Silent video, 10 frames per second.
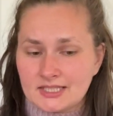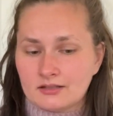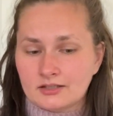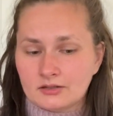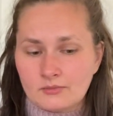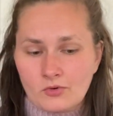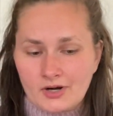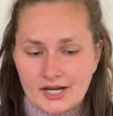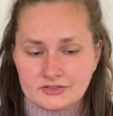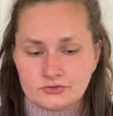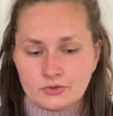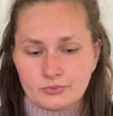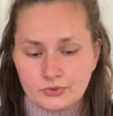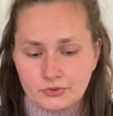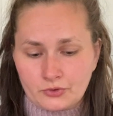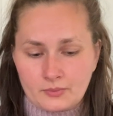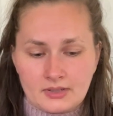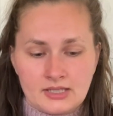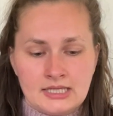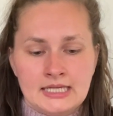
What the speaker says: a little more extra room.